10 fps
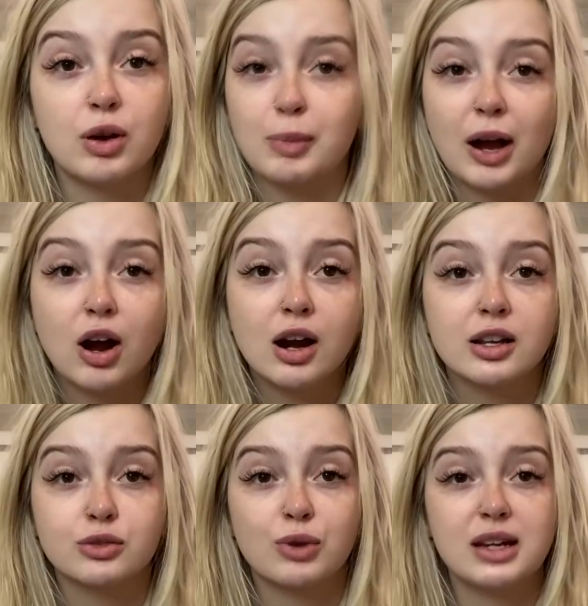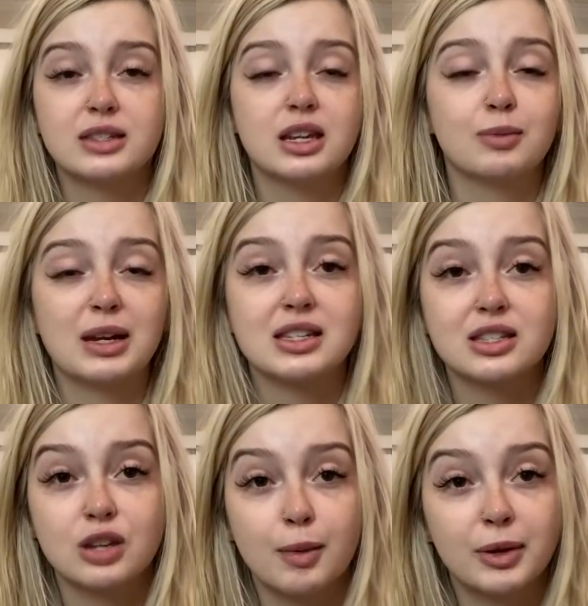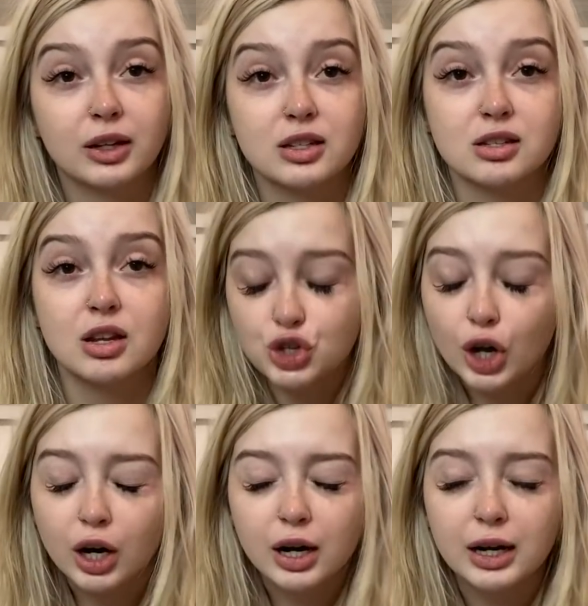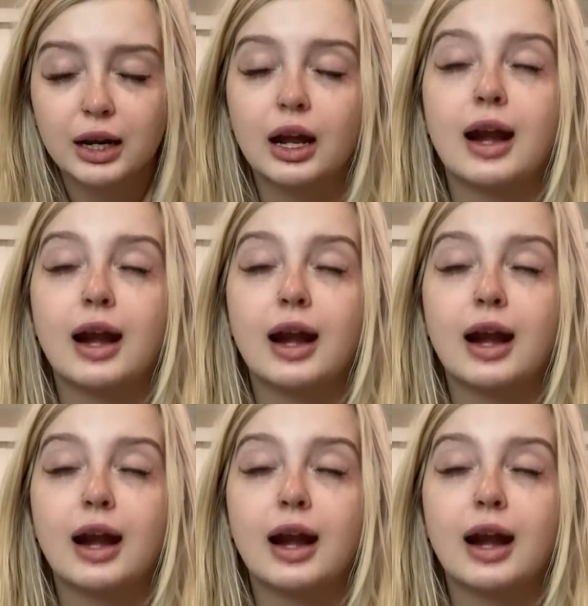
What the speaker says: and my heart is racing and my stomach is churning,